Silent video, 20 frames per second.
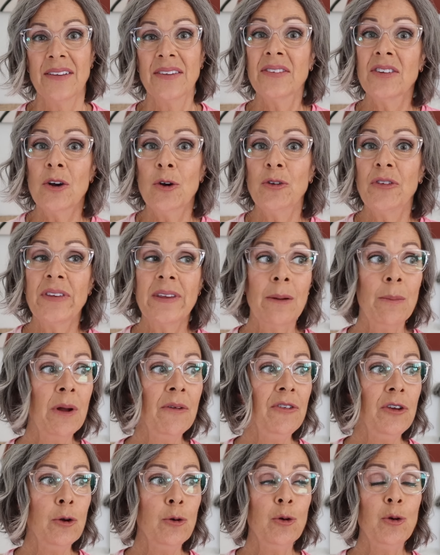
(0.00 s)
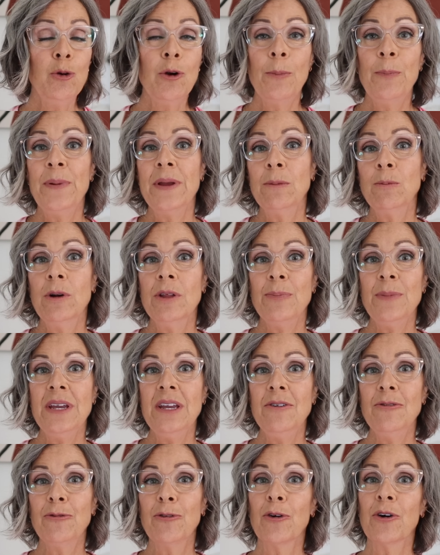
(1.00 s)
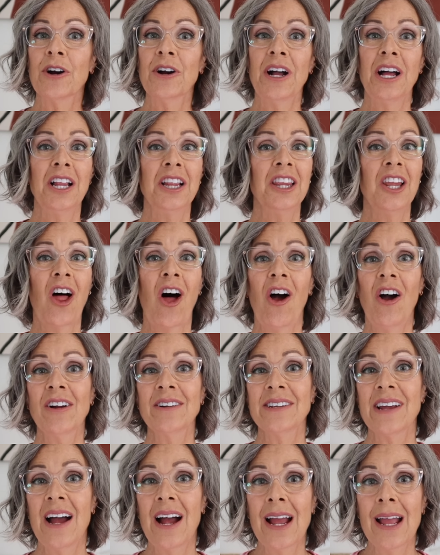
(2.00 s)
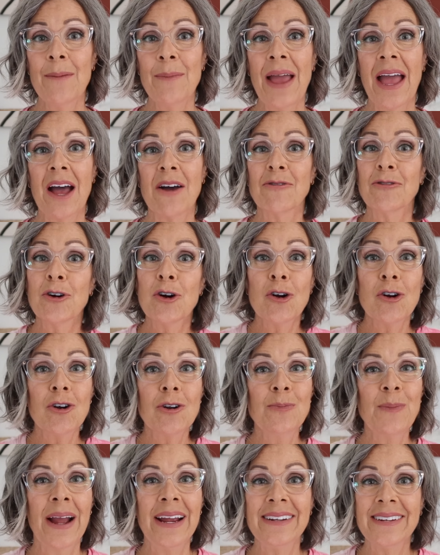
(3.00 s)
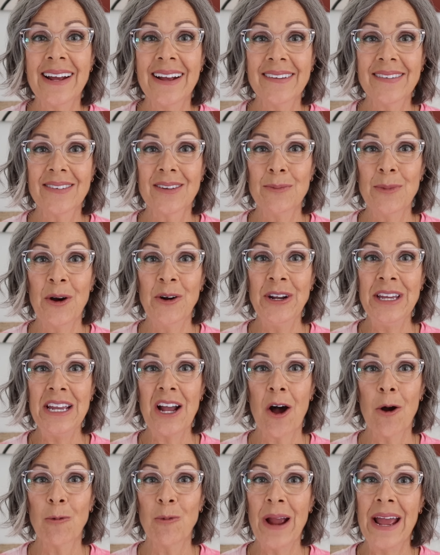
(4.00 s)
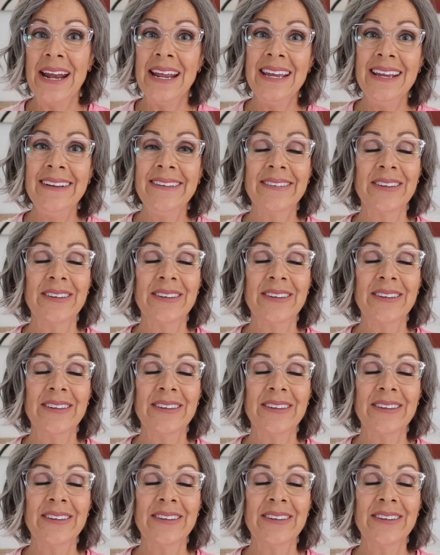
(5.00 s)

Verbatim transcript: So, some of you who have been with me for a long time have heard my testimony already.